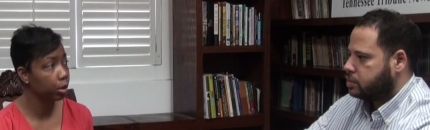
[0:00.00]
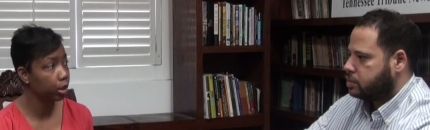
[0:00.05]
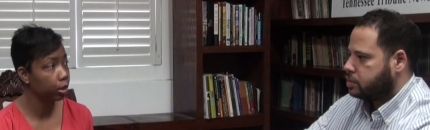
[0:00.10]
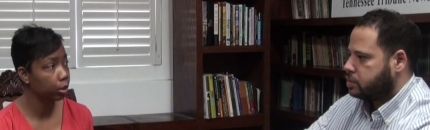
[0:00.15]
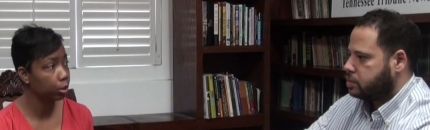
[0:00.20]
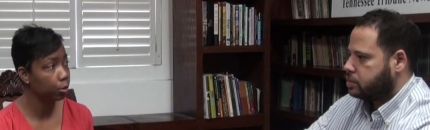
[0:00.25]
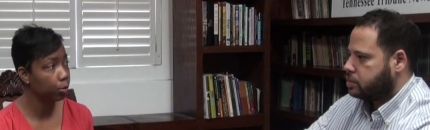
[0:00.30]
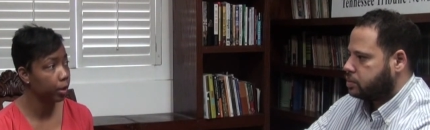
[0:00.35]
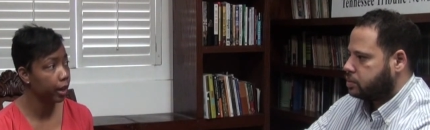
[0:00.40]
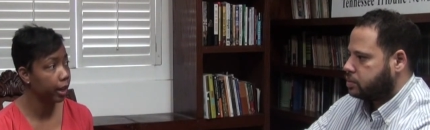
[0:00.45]

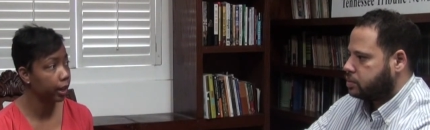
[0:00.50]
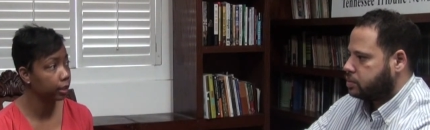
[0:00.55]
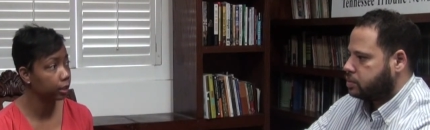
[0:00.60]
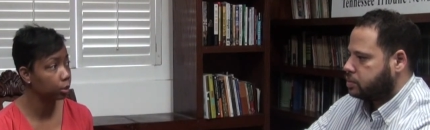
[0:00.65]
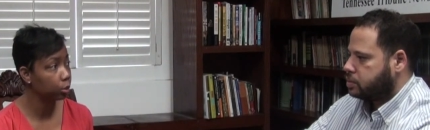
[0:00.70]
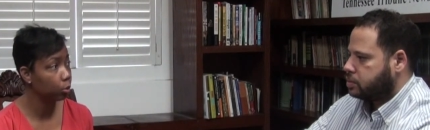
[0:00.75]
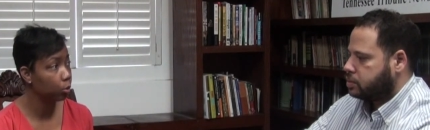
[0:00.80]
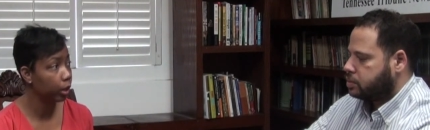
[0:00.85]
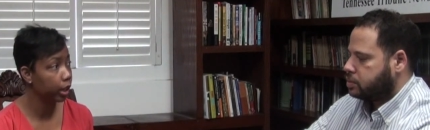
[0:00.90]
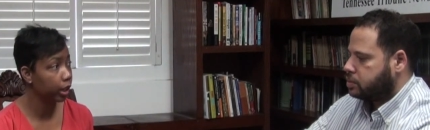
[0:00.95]
Speaker 1: brother who passed
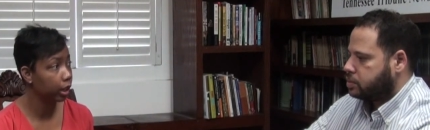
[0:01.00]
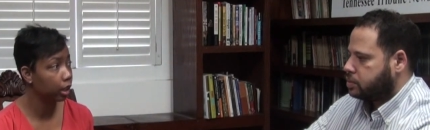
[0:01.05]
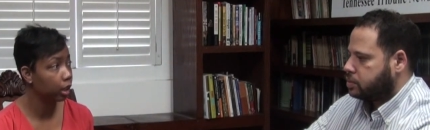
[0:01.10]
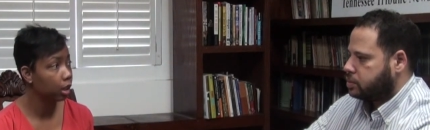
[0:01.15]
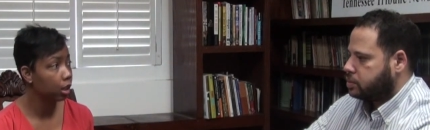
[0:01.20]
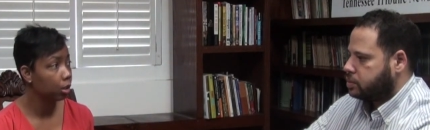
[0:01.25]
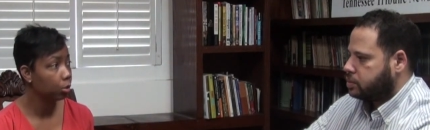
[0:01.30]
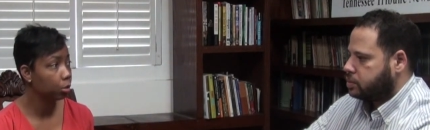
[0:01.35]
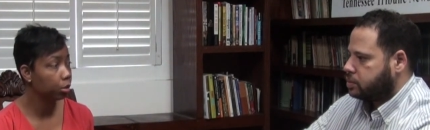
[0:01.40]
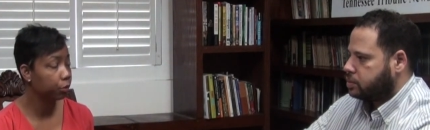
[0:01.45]
away,
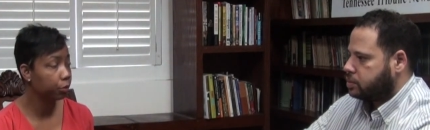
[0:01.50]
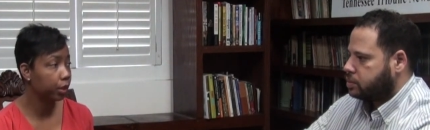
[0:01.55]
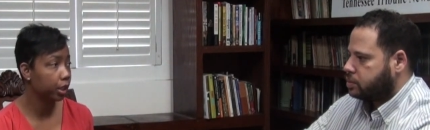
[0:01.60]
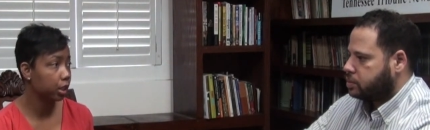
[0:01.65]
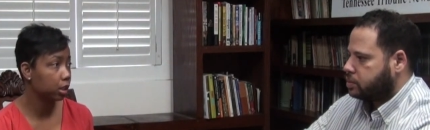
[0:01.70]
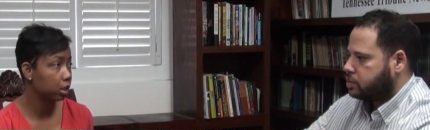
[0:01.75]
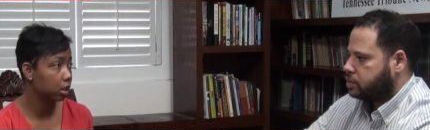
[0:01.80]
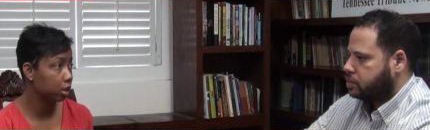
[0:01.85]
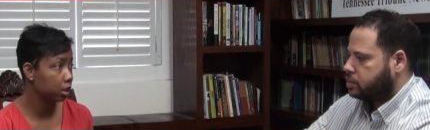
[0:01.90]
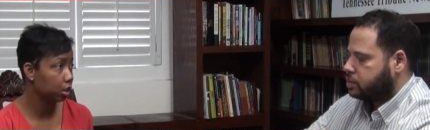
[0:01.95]

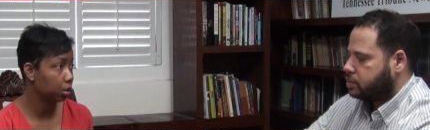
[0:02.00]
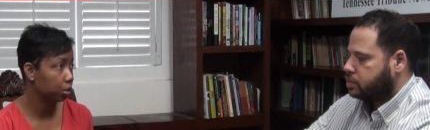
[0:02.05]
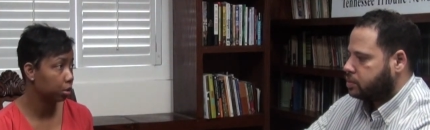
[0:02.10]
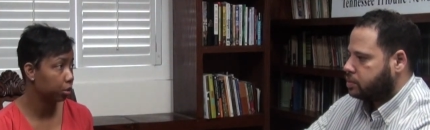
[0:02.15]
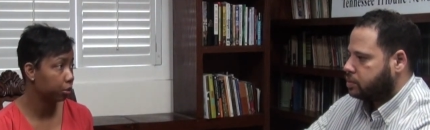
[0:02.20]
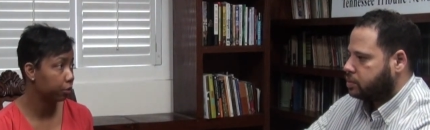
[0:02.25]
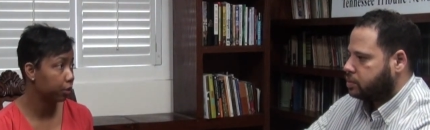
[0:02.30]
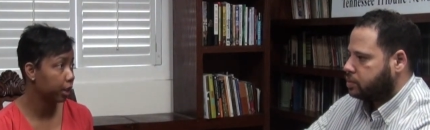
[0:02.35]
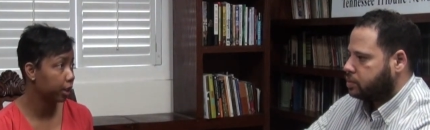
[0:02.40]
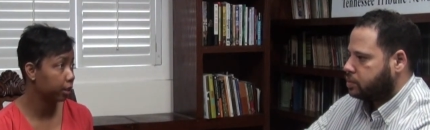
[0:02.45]
Reflections on
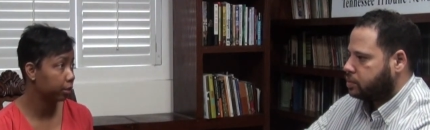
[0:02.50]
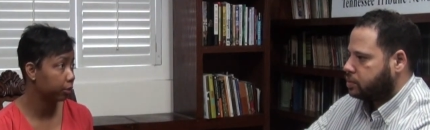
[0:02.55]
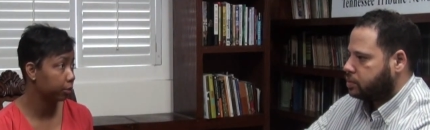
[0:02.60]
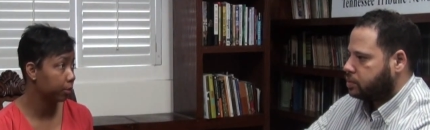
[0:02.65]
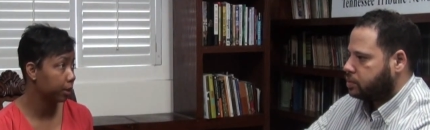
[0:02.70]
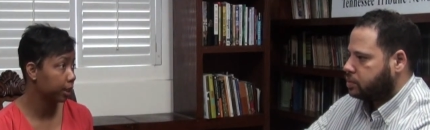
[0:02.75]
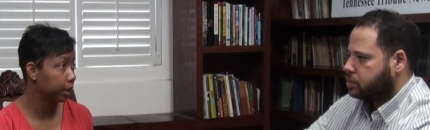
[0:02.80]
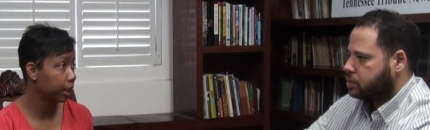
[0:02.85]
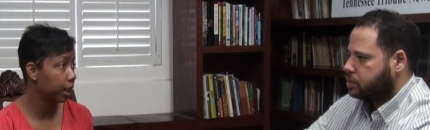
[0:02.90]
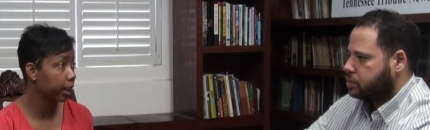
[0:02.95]
the Fight of
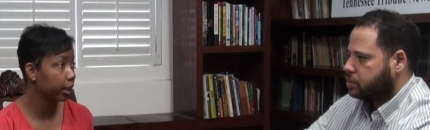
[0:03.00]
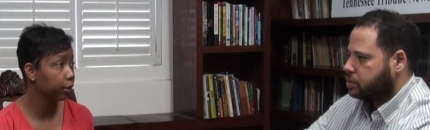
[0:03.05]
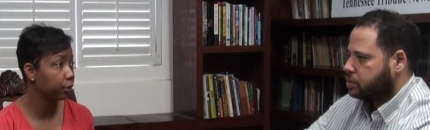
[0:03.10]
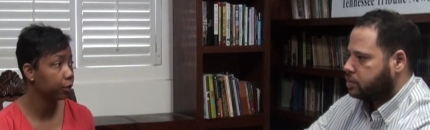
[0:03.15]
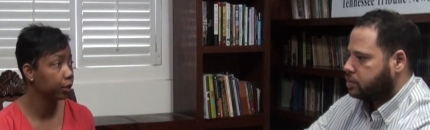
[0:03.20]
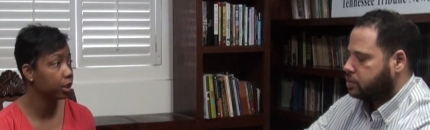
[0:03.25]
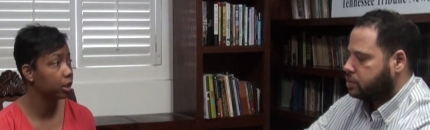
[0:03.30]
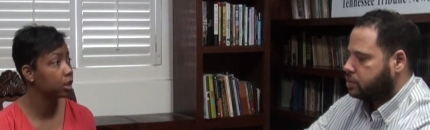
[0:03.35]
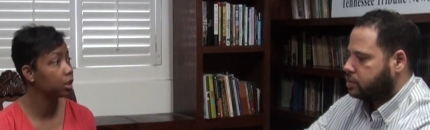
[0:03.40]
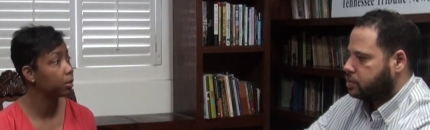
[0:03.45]
My Life,
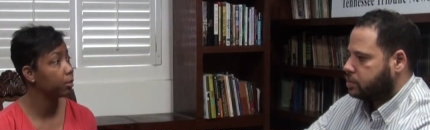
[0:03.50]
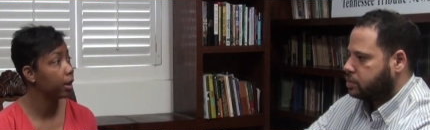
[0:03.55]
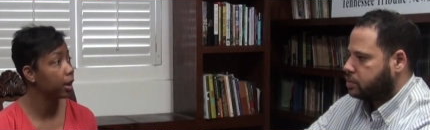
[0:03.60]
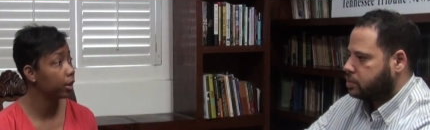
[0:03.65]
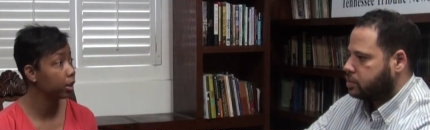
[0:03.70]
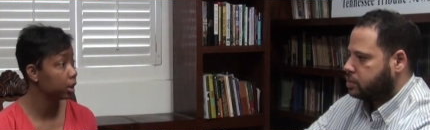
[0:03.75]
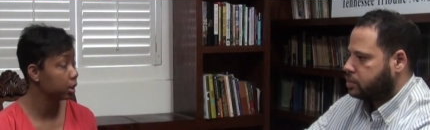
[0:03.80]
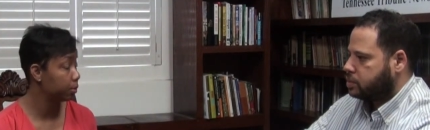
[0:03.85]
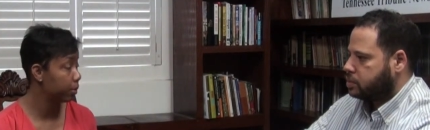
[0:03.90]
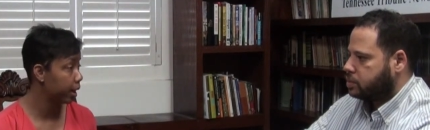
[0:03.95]
and it's
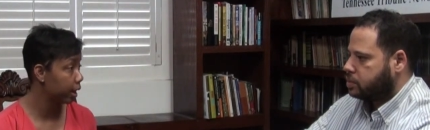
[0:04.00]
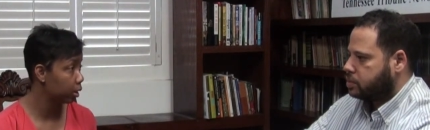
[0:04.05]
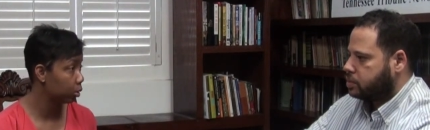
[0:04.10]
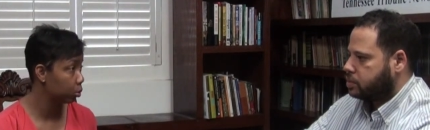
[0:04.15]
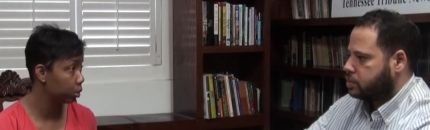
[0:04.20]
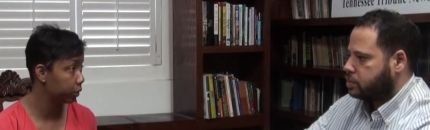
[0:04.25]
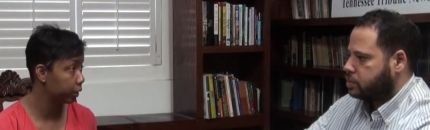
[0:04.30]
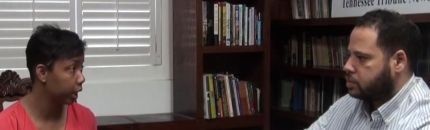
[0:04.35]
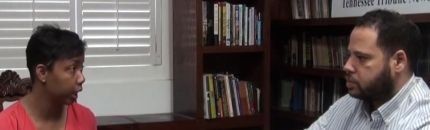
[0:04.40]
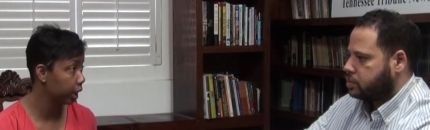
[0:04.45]
about his battle
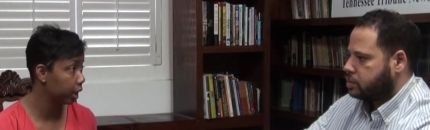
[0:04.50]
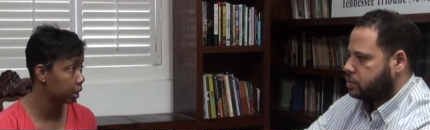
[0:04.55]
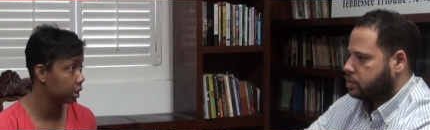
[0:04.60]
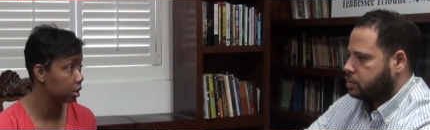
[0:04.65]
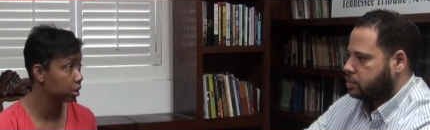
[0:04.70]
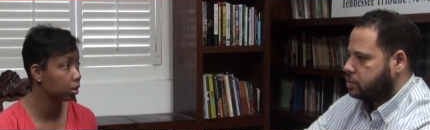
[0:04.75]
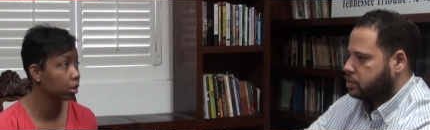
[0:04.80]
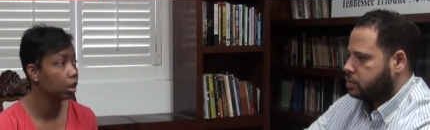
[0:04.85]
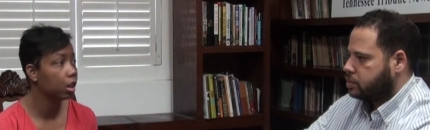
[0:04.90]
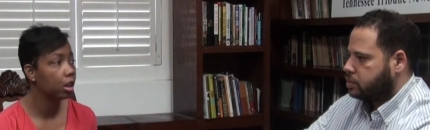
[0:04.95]
with
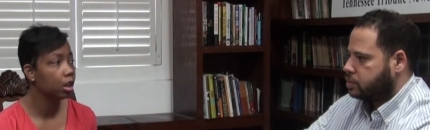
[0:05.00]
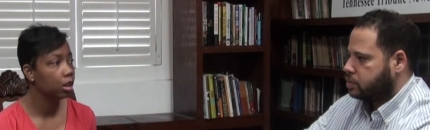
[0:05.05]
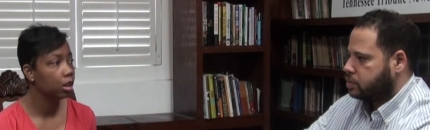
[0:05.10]
cancer.